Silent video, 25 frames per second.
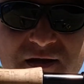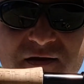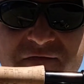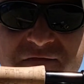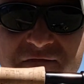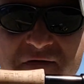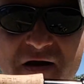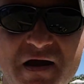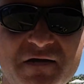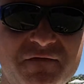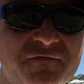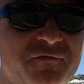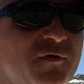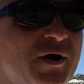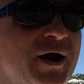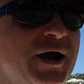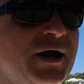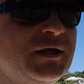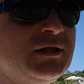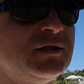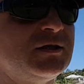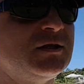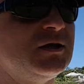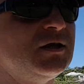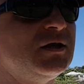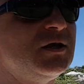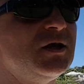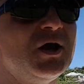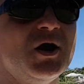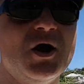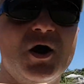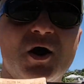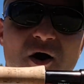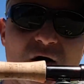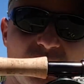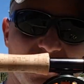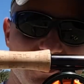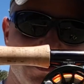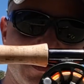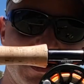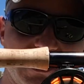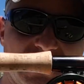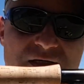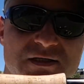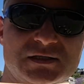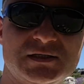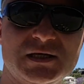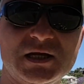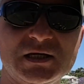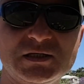in a 5 weight on
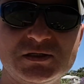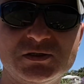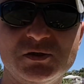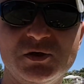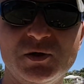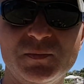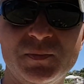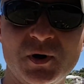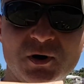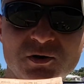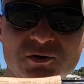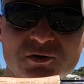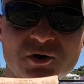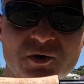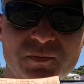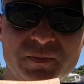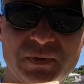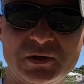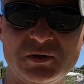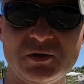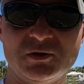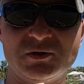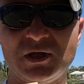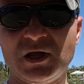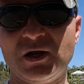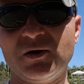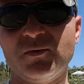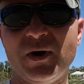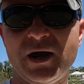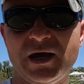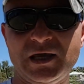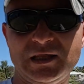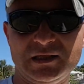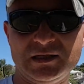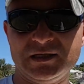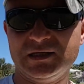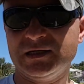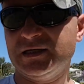the Sexyloops HotTorpedo 10 weight.